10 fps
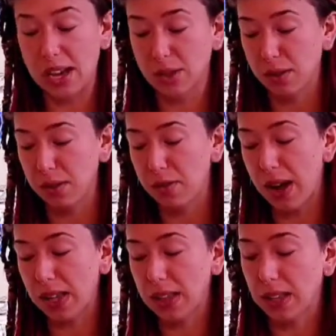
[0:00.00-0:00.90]
actually
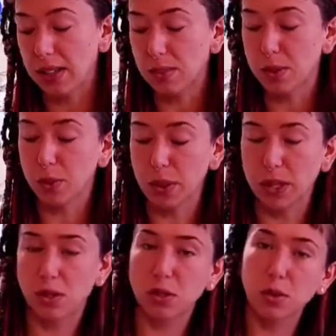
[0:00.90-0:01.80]
find like some
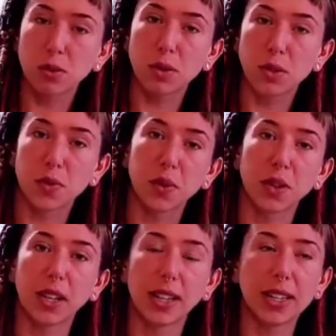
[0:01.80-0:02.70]
sweet stools
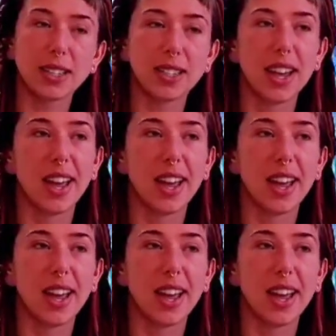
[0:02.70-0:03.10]
for it,